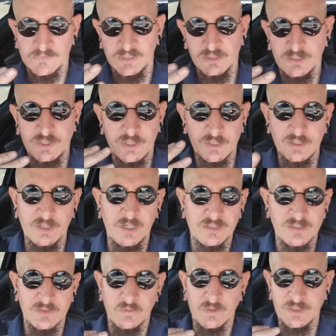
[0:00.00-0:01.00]
the sugar
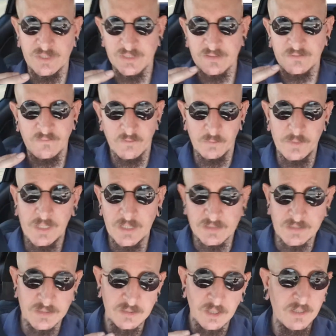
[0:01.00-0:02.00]
dots, which isn't for me.
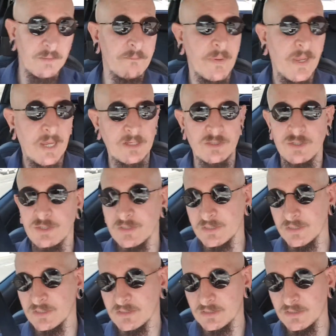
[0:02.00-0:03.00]
It's not a bad
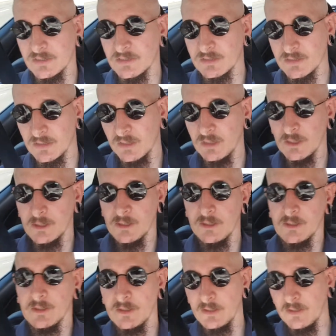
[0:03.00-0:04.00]
juice. This is,
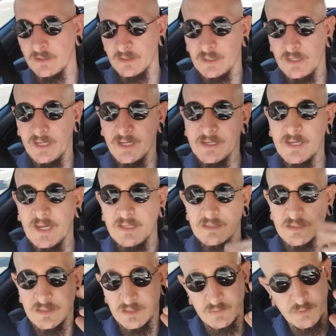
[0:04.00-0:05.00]

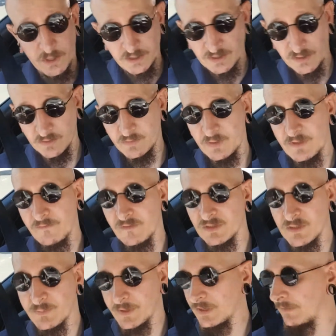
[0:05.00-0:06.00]
again, this is personal
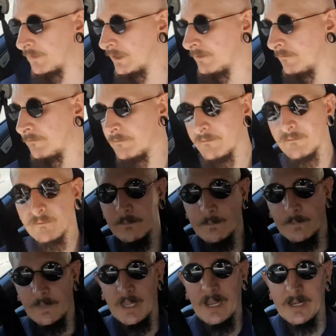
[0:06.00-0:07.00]
preference, but I mean,
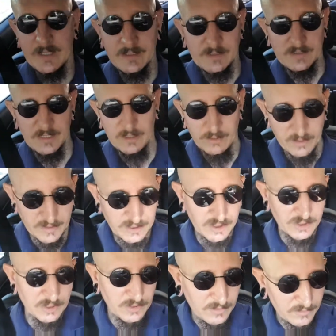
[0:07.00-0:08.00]
I can tell you
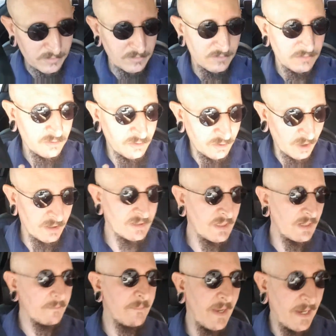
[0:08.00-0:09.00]
it's not
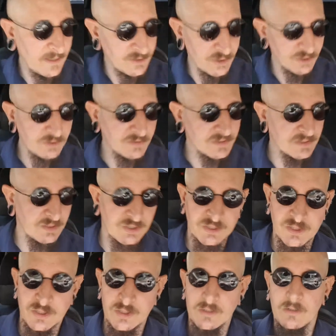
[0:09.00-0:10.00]
a bad juice. It's
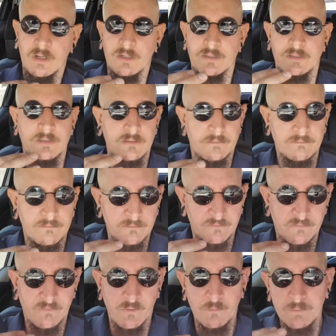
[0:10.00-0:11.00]
just not
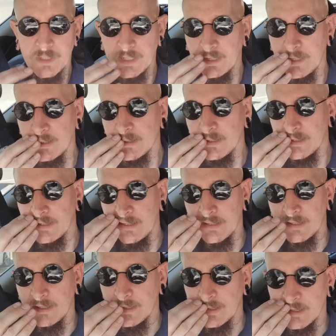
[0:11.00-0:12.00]
for me.
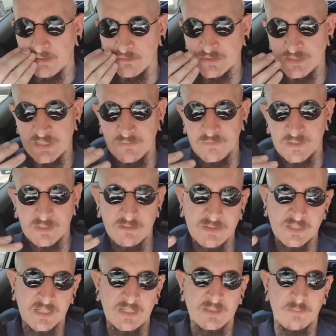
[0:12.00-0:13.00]
It was
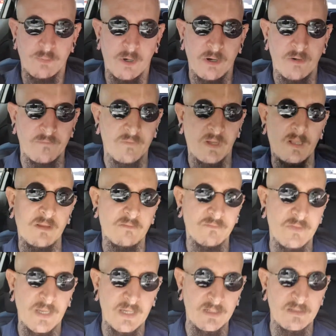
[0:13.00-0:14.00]
difficult getting the profile
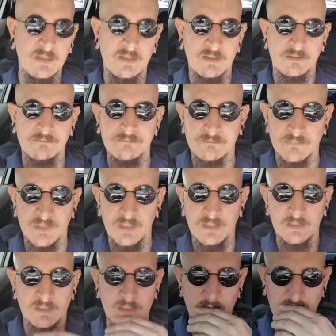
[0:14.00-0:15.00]
of that,
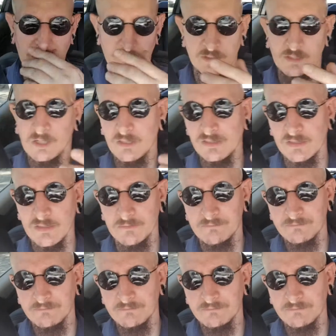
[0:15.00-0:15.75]
the sugar dots.